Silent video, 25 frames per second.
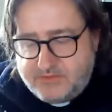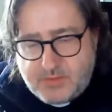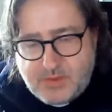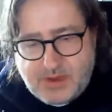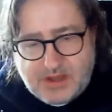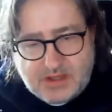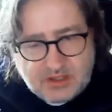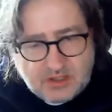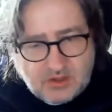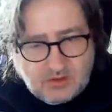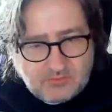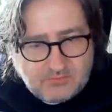
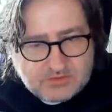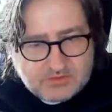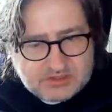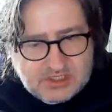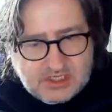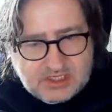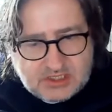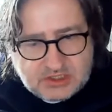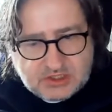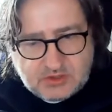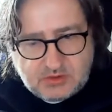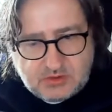about the
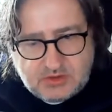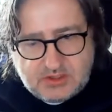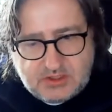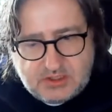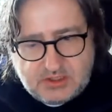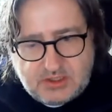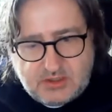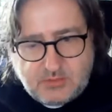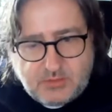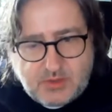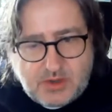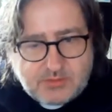conversation that
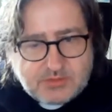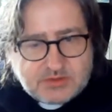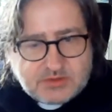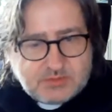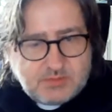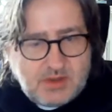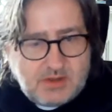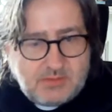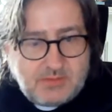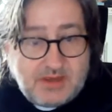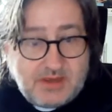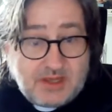you perhaps
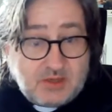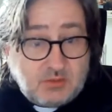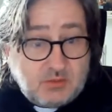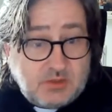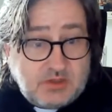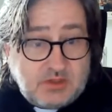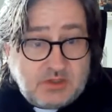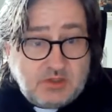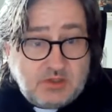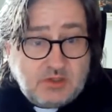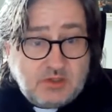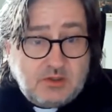maybe had
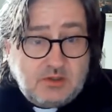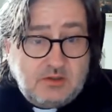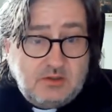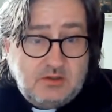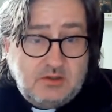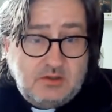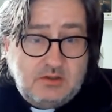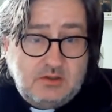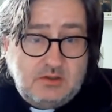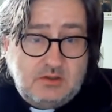with your